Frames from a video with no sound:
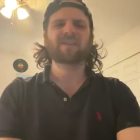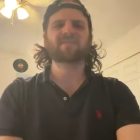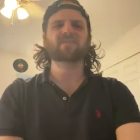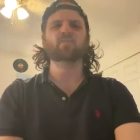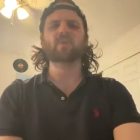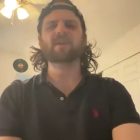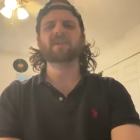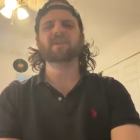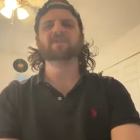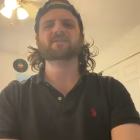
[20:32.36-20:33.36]
these
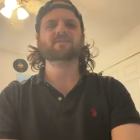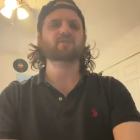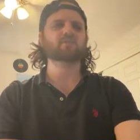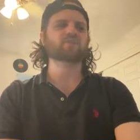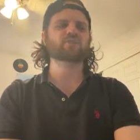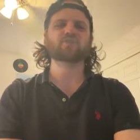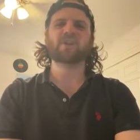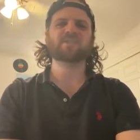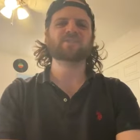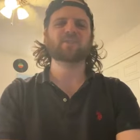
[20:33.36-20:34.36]
weaklings who are just trying
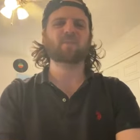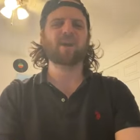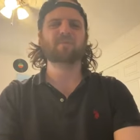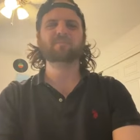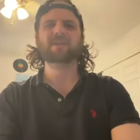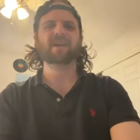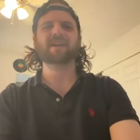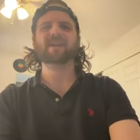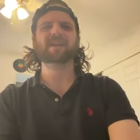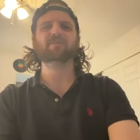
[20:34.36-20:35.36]
to sit around be
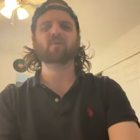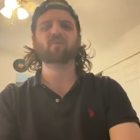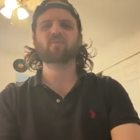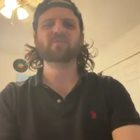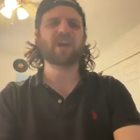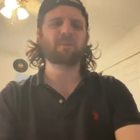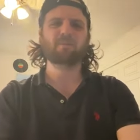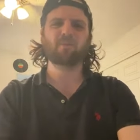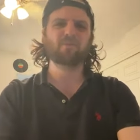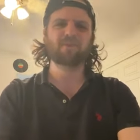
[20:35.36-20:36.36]
like keyboard cyber
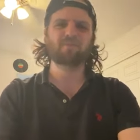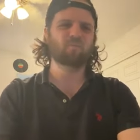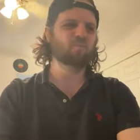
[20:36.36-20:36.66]
bully